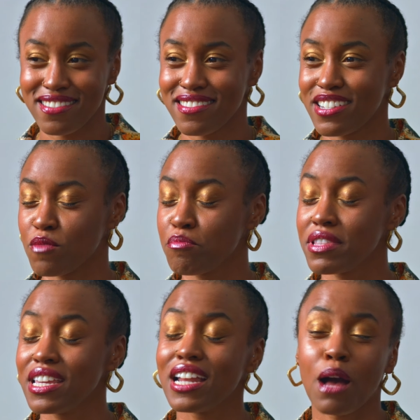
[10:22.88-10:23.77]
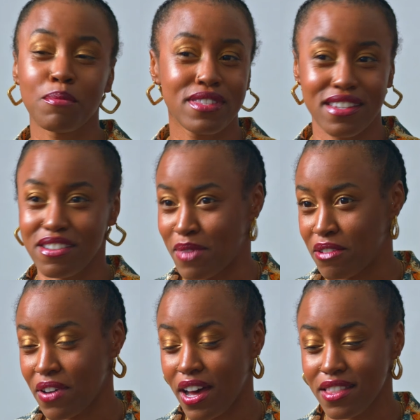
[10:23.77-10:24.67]
complete opposite of my
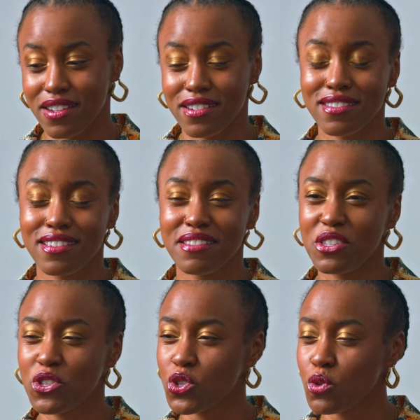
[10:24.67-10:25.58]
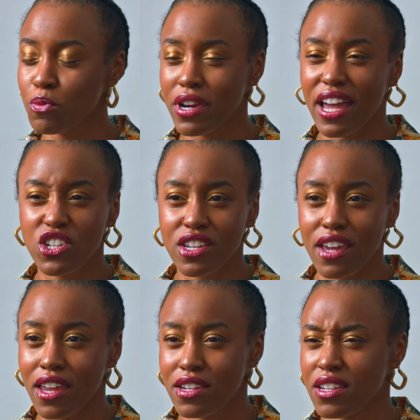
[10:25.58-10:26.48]
father, super
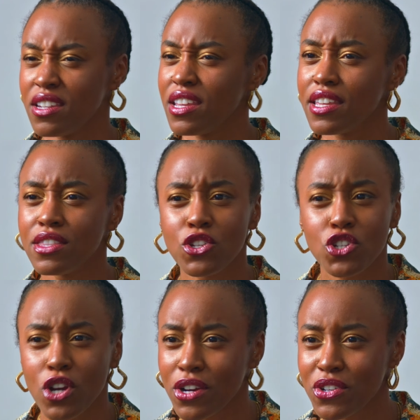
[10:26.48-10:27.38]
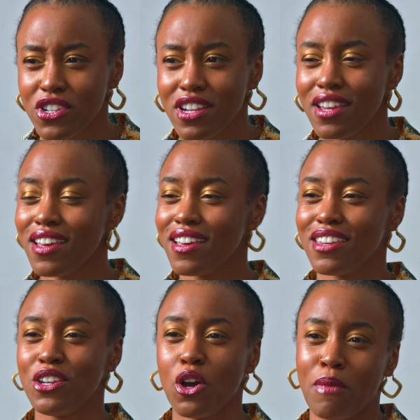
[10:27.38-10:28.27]
education in the church.
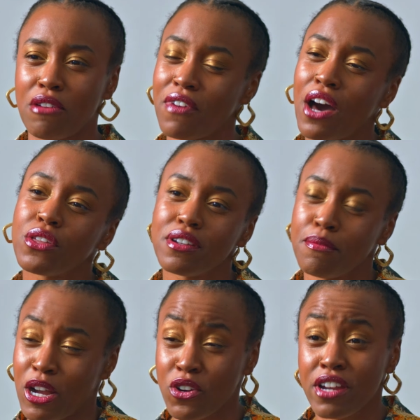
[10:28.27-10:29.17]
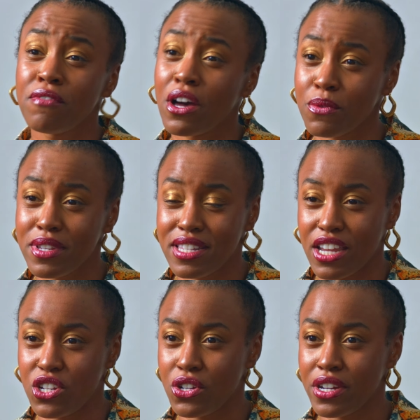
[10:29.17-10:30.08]
You know, my grandfather was
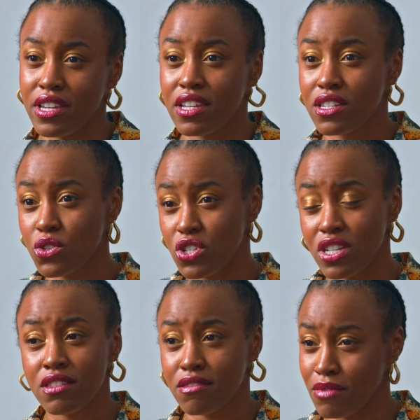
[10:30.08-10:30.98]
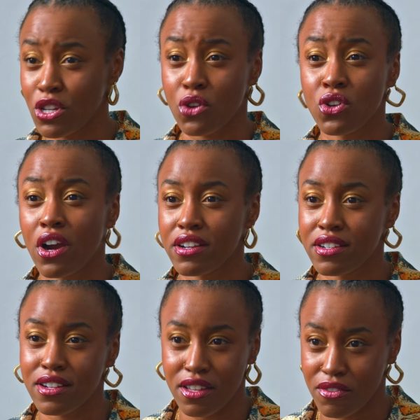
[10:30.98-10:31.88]
Nigerian, so she's, daughter
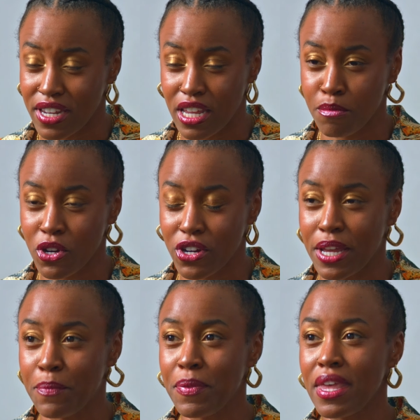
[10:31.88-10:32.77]
of an immigrant.